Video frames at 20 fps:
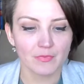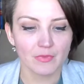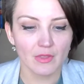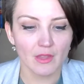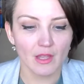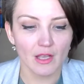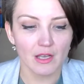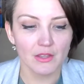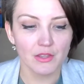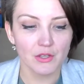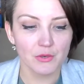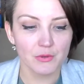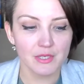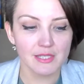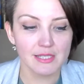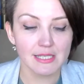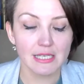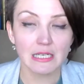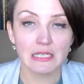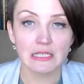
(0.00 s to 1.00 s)
There
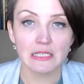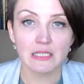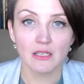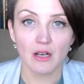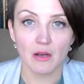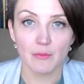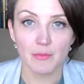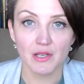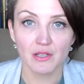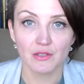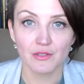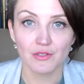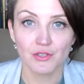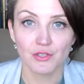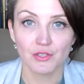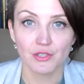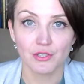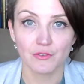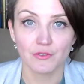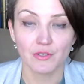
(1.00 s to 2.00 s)
is economical
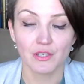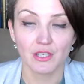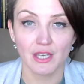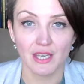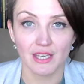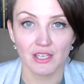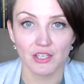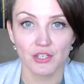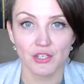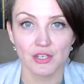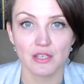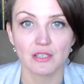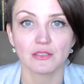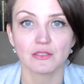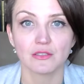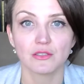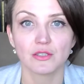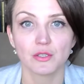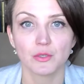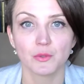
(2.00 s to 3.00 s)

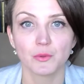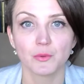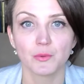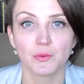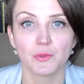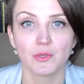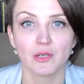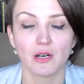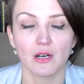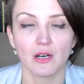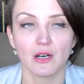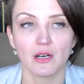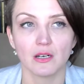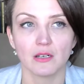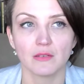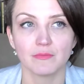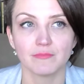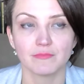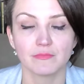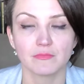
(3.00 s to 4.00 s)
justification to
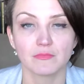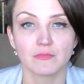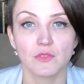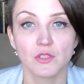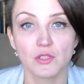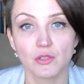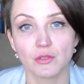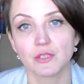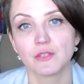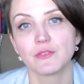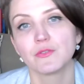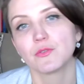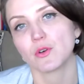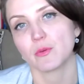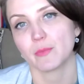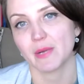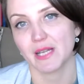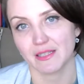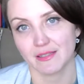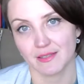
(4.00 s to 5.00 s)
certain
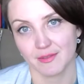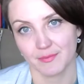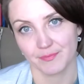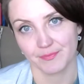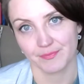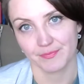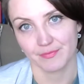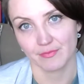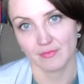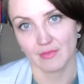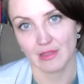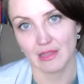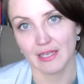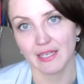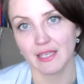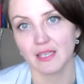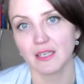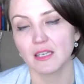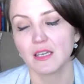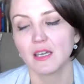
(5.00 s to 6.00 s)
formats,
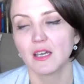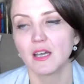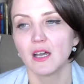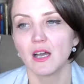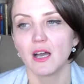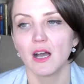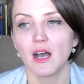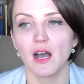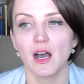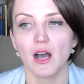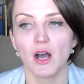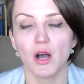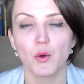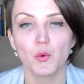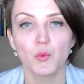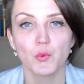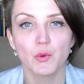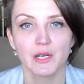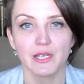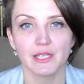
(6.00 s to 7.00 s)
like
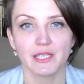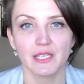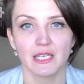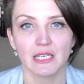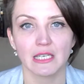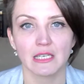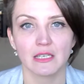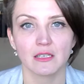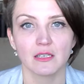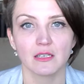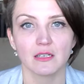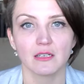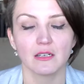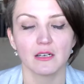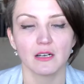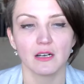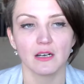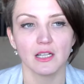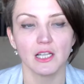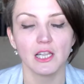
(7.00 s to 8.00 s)
working
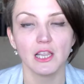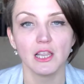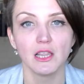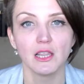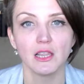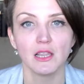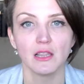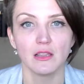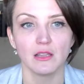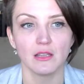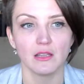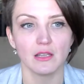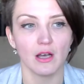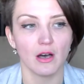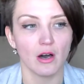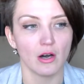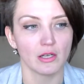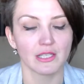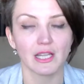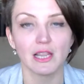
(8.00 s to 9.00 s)

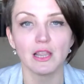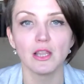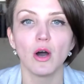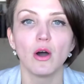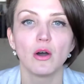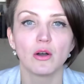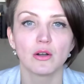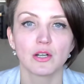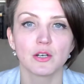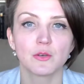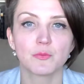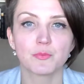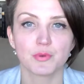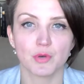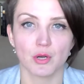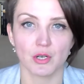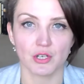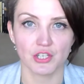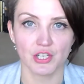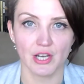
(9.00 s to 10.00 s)
on a longer
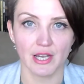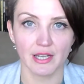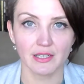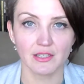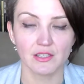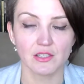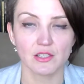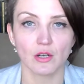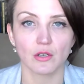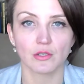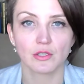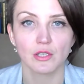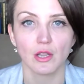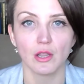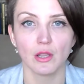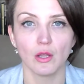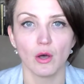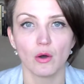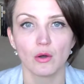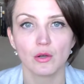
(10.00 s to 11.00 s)
projects, on a
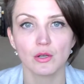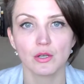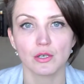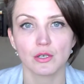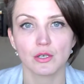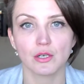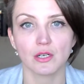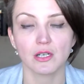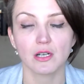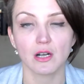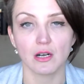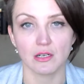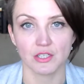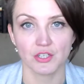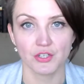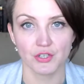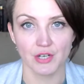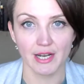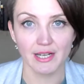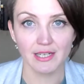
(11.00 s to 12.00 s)
longer
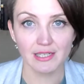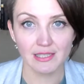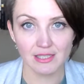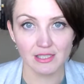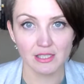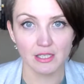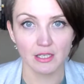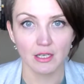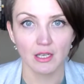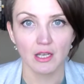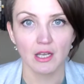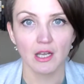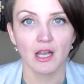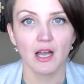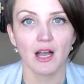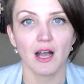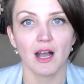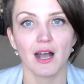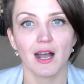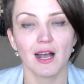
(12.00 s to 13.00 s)
contracts,
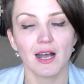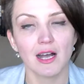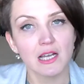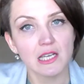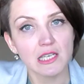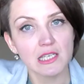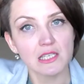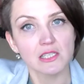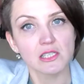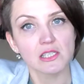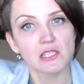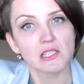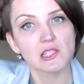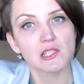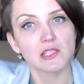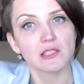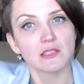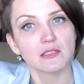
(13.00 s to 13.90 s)
is